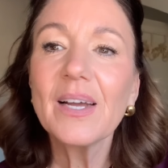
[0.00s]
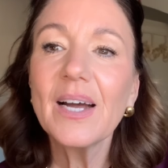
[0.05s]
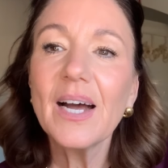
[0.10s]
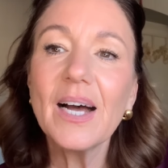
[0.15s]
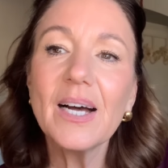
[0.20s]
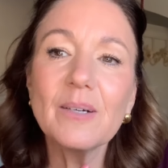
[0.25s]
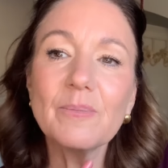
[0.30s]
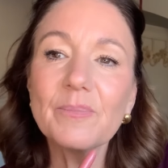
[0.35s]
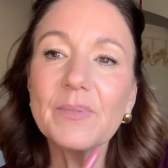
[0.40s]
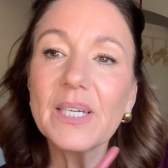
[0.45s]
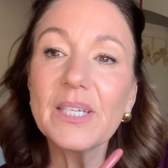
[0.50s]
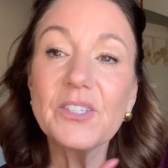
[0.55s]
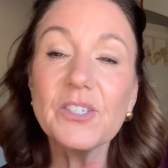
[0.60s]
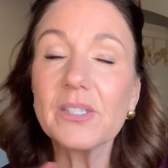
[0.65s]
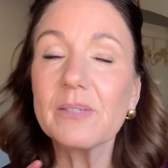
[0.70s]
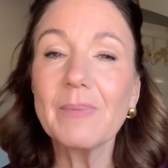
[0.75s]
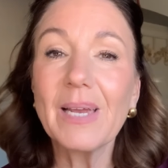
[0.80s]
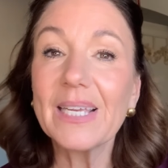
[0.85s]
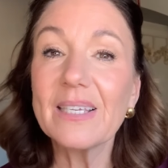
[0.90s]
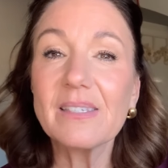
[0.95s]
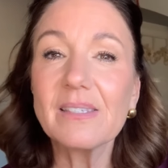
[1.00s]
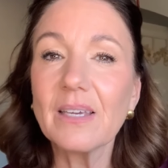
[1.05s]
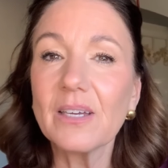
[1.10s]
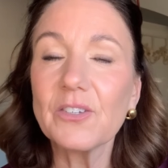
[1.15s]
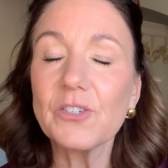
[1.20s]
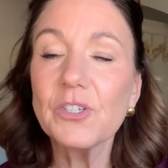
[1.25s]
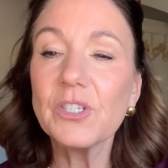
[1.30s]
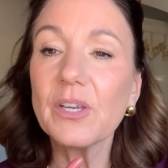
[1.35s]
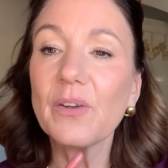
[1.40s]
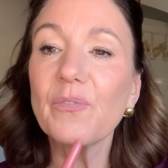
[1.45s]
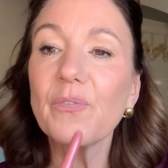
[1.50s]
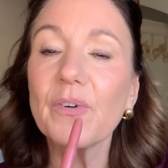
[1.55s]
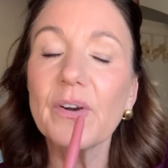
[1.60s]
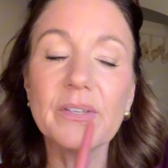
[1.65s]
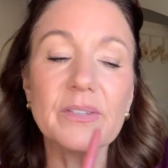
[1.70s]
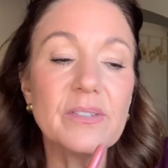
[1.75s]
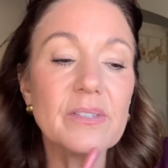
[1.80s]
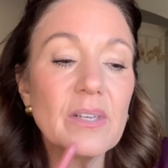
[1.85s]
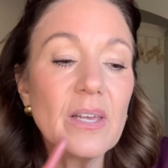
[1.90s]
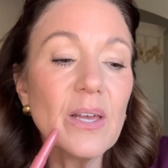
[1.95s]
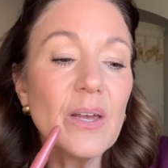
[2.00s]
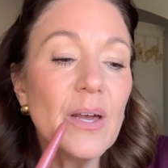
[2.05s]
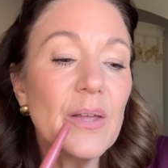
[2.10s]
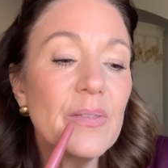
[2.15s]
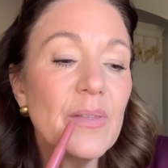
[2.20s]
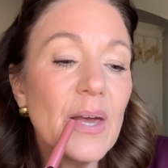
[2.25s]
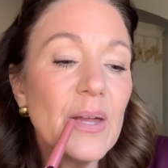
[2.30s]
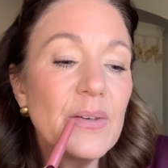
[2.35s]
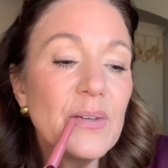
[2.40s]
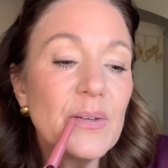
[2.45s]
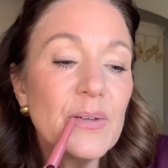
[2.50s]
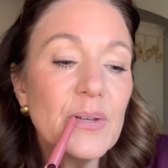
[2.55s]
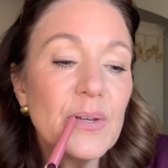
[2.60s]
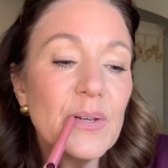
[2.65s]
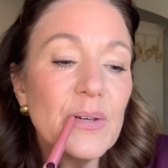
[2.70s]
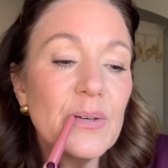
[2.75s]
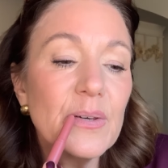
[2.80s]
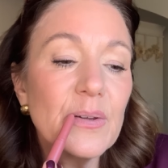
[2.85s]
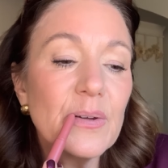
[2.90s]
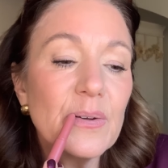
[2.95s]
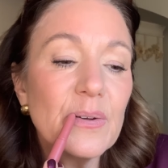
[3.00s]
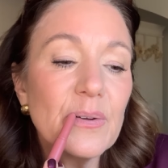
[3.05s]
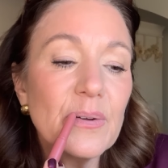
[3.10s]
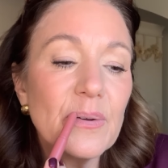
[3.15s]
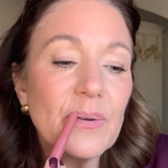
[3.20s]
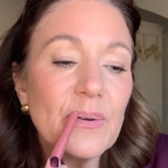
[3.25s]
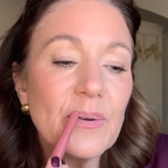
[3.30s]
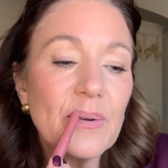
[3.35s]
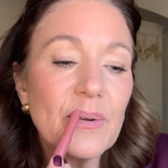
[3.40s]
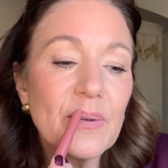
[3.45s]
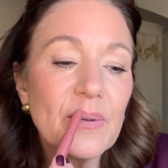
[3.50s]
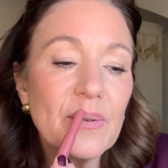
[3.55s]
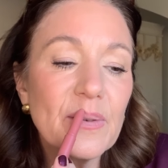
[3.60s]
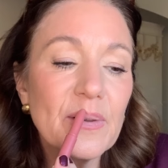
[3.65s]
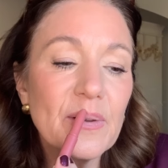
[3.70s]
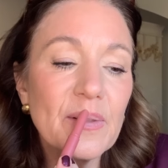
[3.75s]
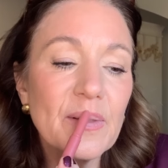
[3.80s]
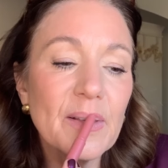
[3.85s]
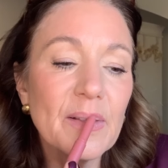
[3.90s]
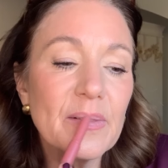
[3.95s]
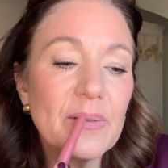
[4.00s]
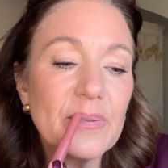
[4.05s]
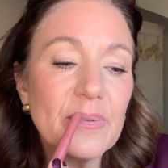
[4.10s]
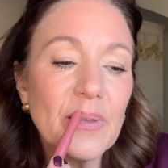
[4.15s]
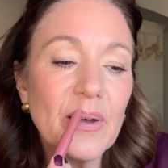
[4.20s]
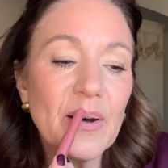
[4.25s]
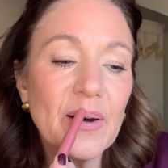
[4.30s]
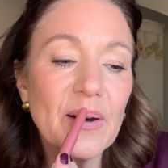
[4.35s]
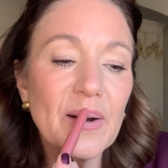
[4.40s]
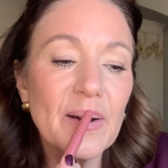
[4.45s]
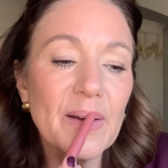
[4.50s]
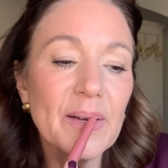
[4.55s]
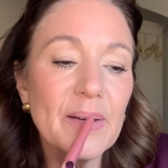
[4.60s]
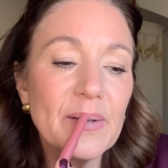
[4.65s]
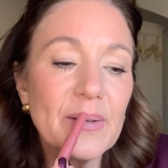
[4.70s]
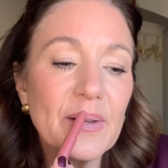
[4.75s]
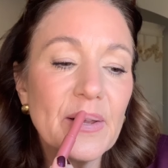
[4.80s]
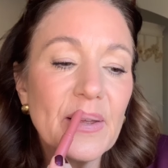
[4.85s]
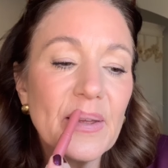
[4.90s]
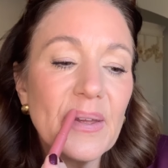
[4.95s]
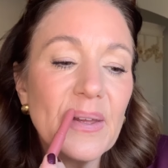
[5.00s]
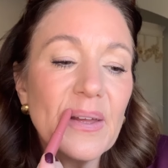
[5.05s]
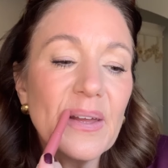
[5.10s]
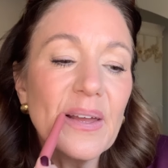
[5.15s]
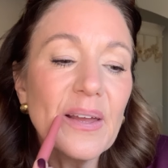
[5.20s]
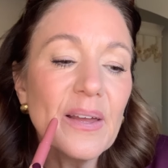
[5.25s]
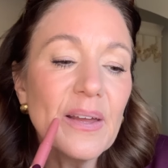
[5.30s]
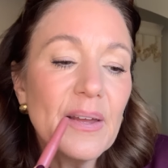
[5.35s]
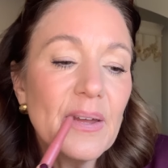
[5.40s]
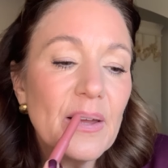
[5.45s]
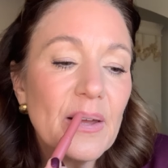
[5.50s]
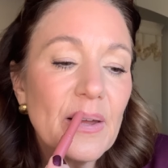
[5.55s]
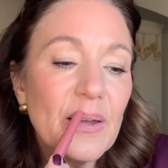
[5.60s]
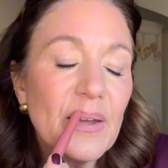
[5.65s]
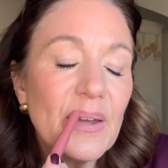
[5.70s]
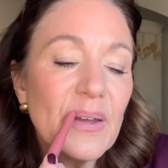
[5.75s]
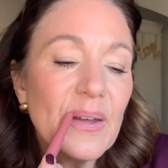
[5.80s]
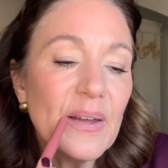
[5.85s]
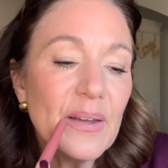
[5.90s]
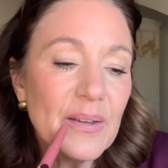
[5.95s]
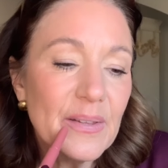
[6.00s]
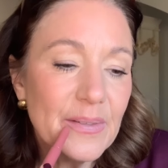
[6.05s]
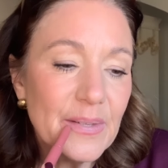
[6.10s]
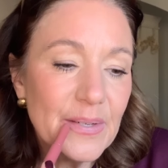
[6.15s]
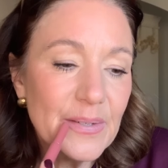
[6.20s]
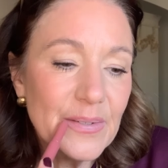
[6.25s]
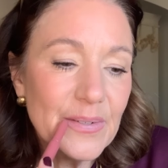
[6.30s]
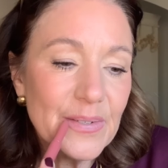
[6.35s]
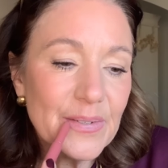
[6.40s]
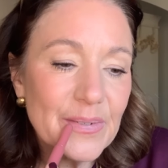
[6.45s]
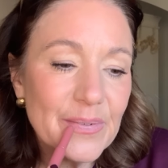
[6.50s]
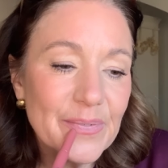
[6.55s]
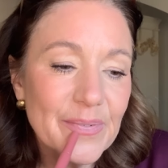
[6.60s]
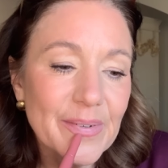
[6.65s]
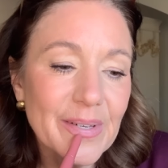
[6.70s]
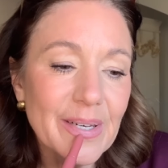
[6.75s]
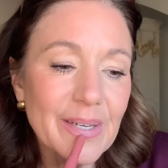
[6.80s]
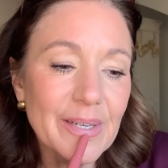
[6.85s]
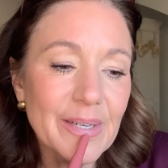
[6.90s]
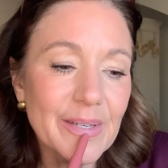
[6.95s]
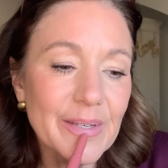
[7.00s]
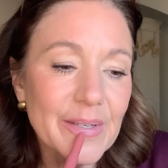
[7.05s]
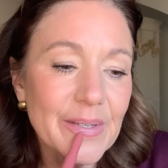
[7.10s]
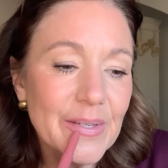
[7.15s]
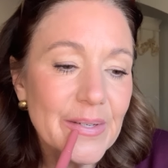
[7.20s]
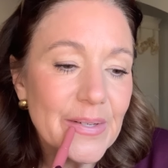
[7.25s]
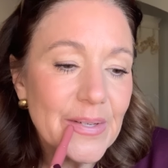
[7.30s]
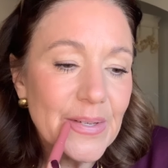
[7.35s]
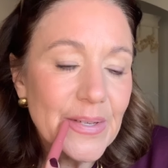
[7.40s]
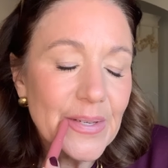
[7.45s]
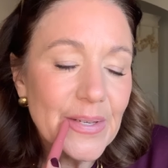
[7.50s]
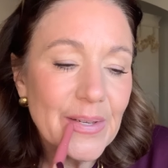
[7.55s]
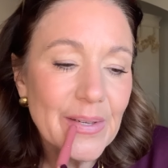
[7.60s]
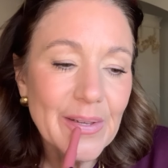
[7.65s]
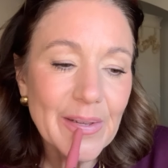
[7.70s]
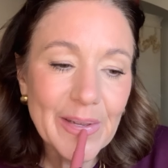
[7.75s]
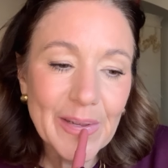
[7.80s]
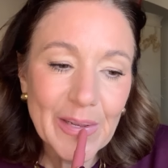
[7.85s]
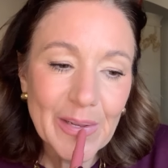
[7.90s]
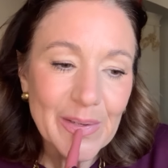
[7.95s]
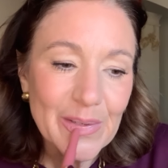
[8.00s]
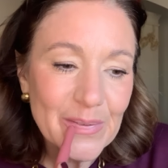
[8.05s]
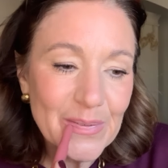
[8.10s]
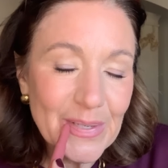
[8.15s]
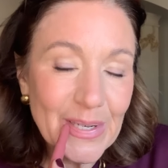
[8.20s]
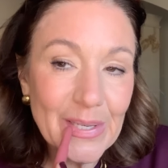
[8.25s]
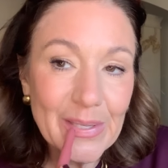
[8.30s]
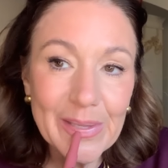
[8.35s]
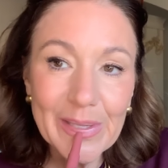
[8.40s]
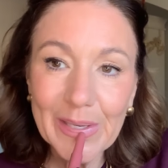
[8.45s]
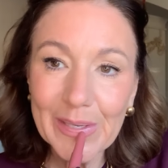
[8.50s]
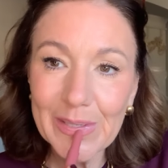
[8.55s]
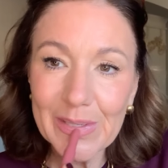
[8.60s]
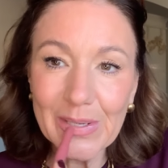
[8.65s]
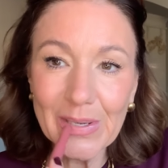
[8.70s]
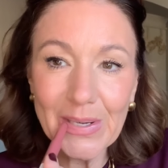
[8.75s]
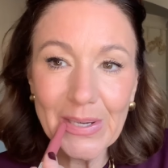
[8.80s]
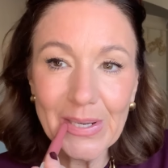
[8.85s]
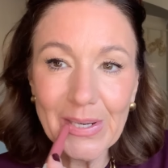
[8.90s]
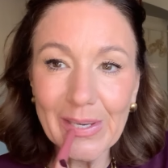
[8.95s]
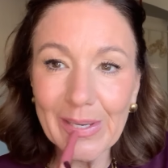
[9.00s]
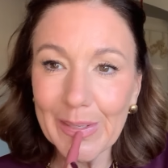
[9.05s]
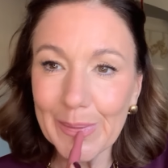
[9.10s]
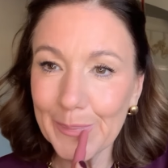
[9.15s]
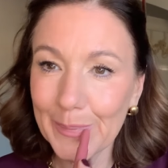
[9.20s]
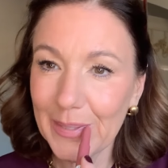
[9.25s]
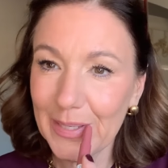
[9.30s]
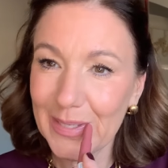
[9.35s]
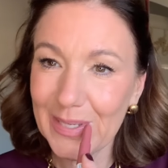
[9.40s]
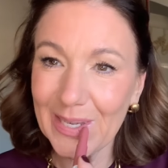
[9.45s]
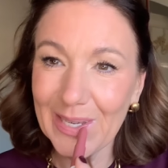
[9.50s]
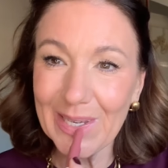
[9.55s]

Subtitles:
It just makes such a difference. And then you can do the other side and then just fill in the entire lip, because it